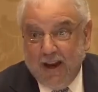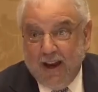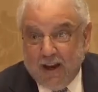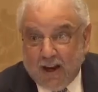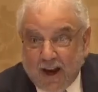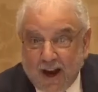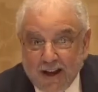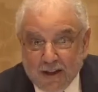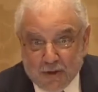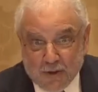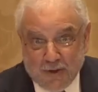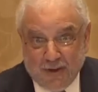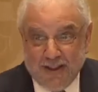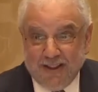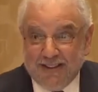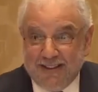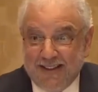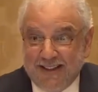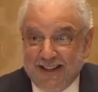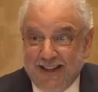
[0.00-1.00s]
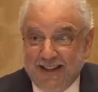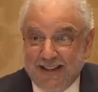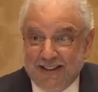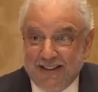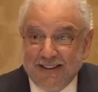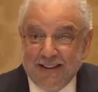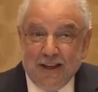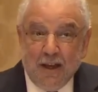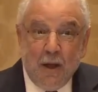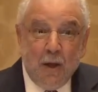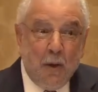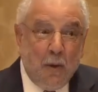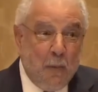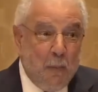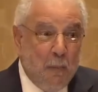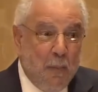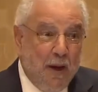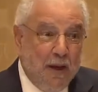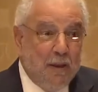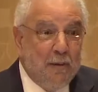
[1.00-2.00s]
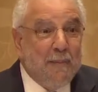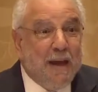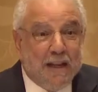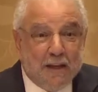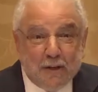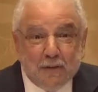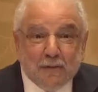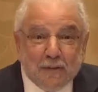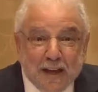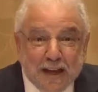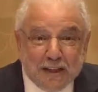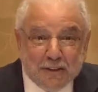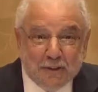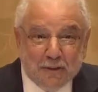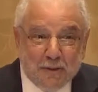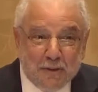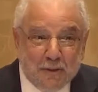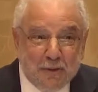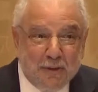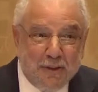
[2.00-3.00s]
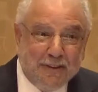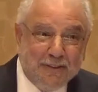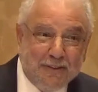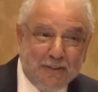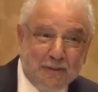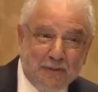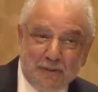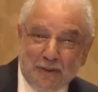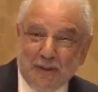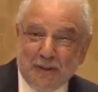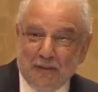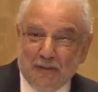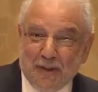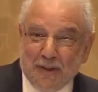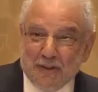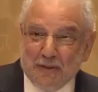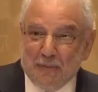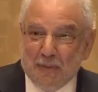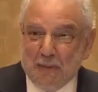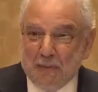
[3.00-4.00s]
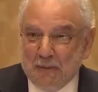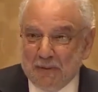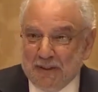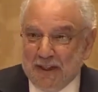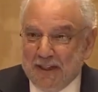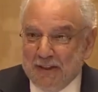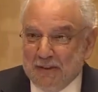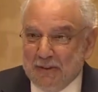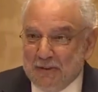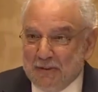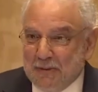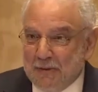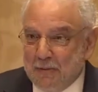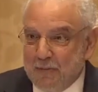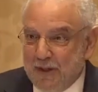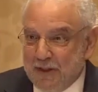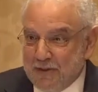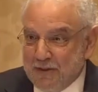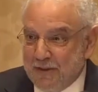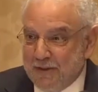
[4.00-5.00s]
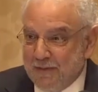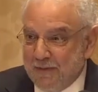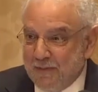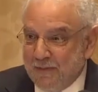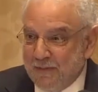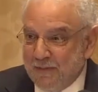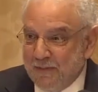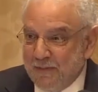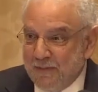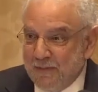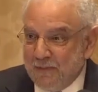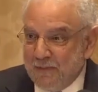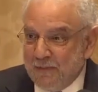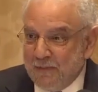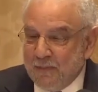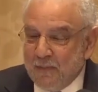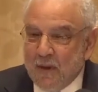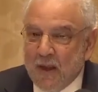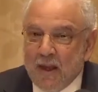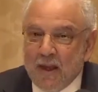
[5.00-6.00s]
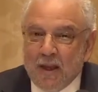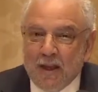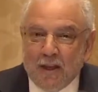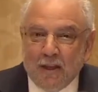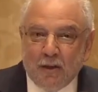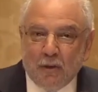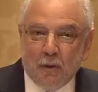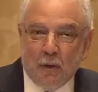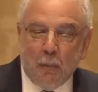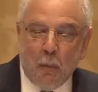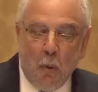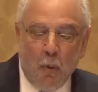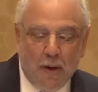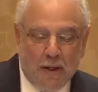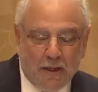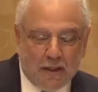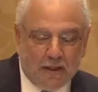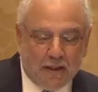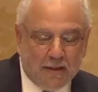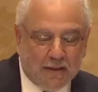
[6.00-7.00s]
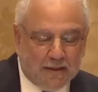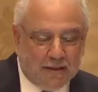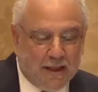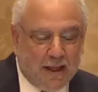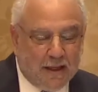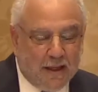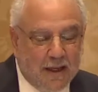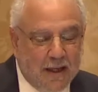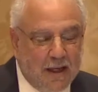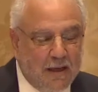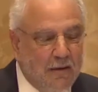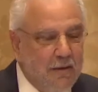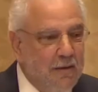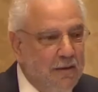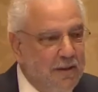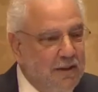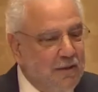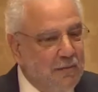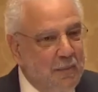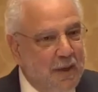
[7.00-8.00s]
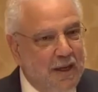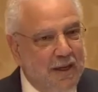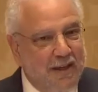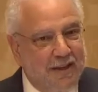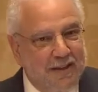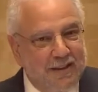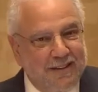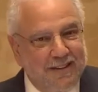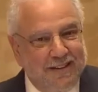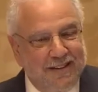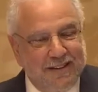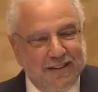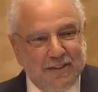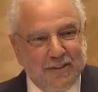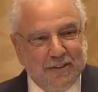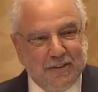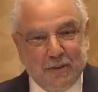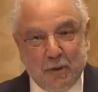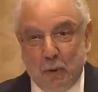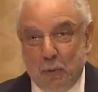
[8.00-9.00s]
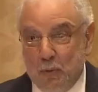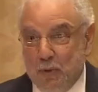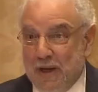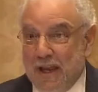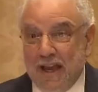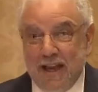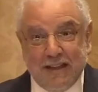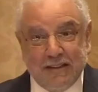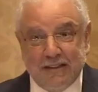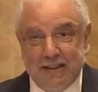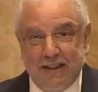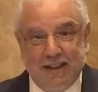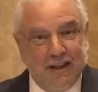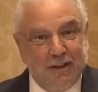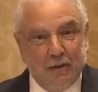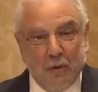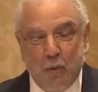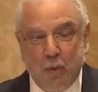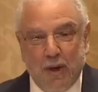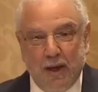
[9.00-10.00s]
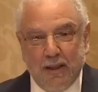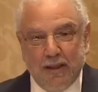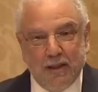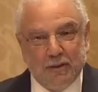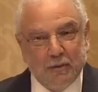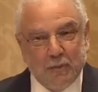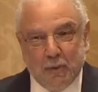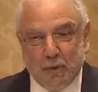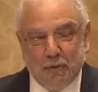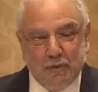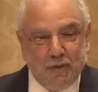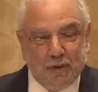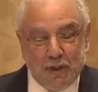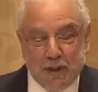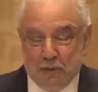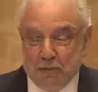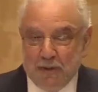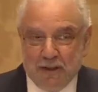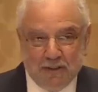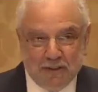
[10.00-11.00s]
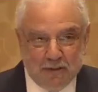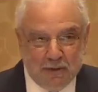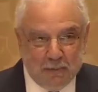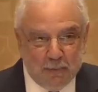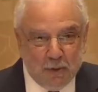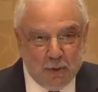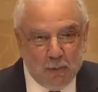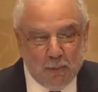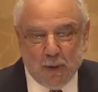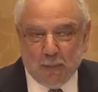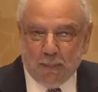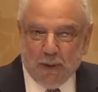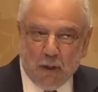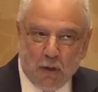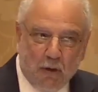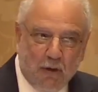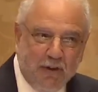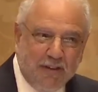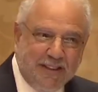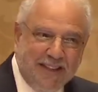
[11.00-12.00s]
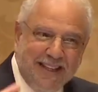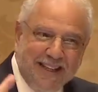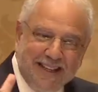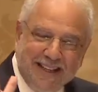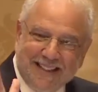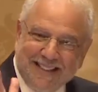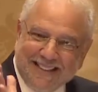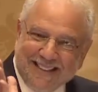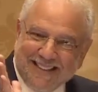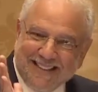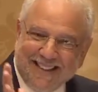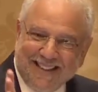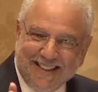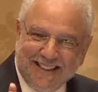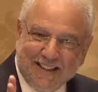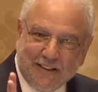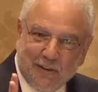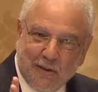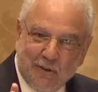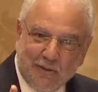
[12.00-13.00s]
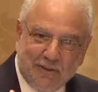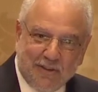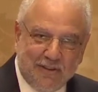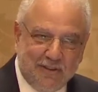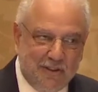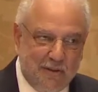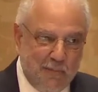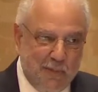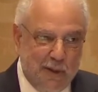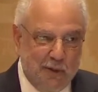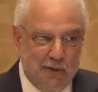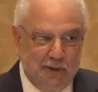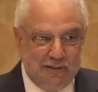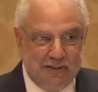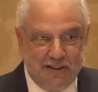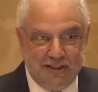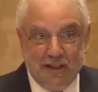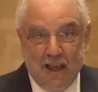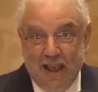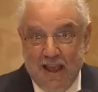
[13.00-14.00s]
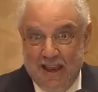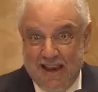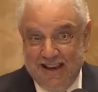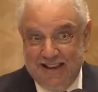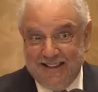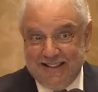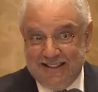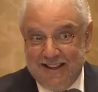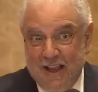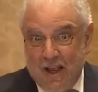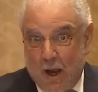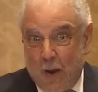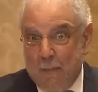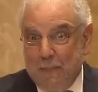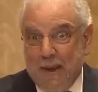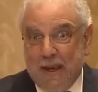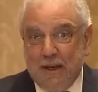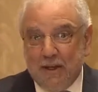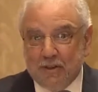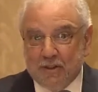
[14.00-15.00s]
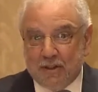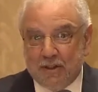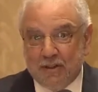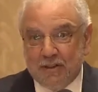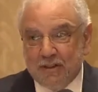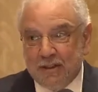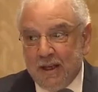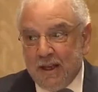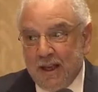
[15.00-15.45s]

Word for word: contraindicated by the manufacturer in terms of giving it to people diagnosed with dementia. The point is that here this man is reacting in a way that's perfectly reasonable, but because he has the diagnosis and because he's a patient,